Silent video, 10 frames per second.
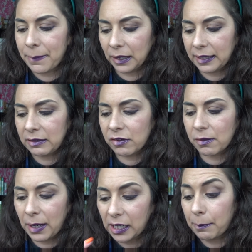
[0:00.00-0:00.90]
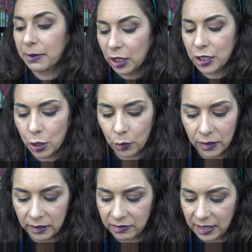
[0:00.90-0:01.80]
blend the makeup and I know
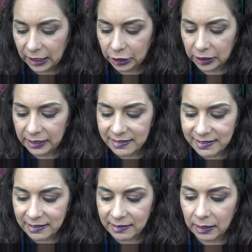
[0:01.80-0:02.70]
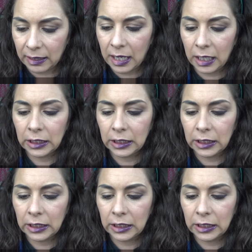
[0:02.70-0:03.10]
that it's actually sitting there.